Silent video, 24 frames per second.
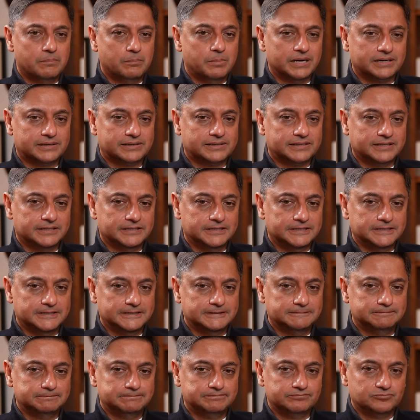but
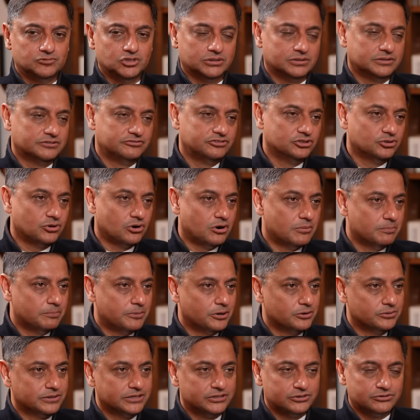um, you know if you
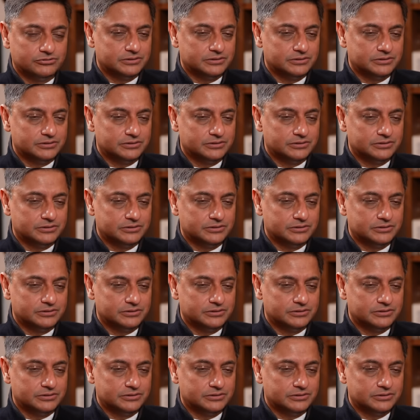compound it